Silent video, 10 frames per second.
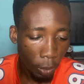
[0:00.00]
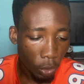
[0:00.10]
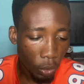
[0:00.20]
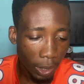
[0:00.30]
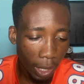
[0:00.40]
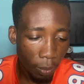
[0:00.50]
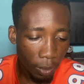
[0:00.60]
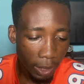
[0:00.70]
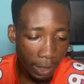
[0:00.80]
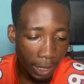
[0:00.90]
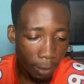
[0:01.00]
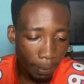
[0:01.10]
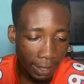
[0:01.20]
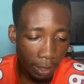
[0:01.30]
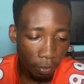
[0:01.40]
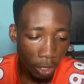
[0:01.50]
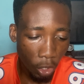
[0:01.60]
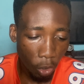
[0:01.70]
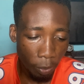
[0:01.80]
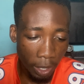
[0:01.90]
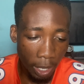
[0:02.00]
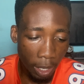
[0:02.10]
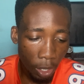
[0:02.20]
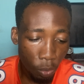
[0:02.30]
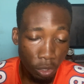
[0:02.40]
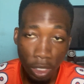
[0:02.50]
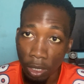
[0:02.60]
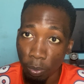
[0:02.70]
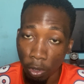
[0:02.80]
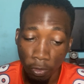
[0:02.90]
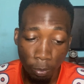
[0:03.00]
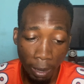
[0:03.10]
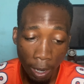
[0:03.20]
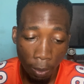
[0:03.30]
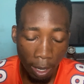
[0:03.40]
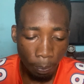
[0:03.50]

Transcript: So now they said passive income here, which is profit per hour.